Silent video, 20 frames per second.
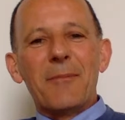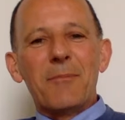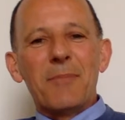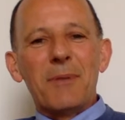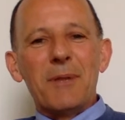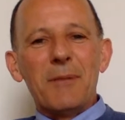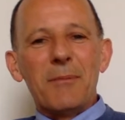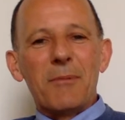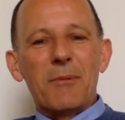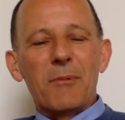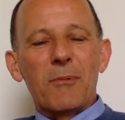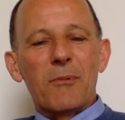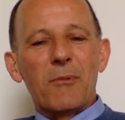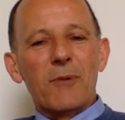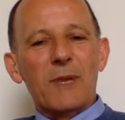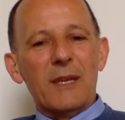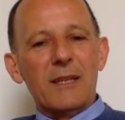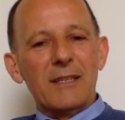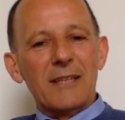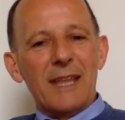the people were
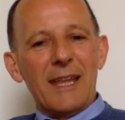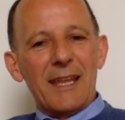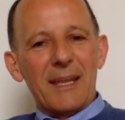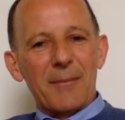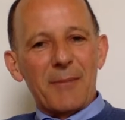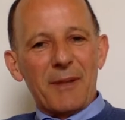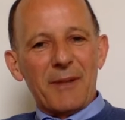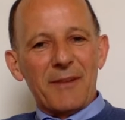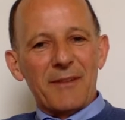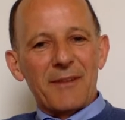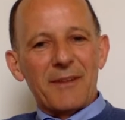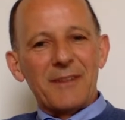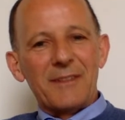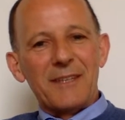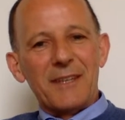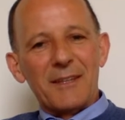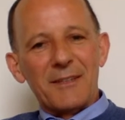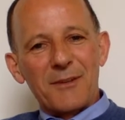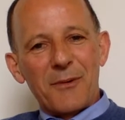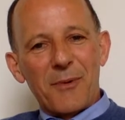really taken by this
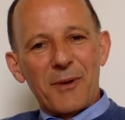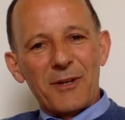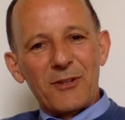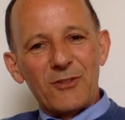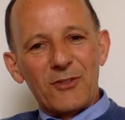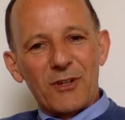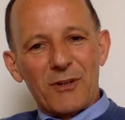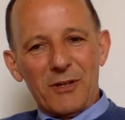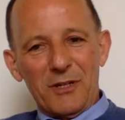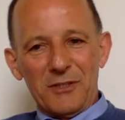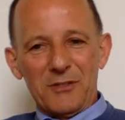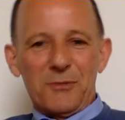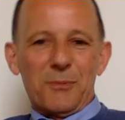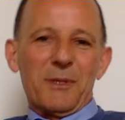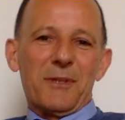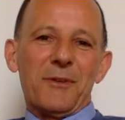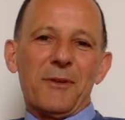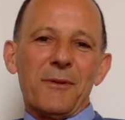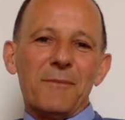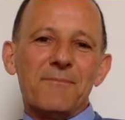idea, so I want to share it
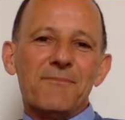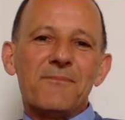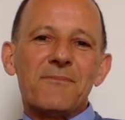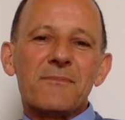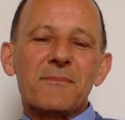with you.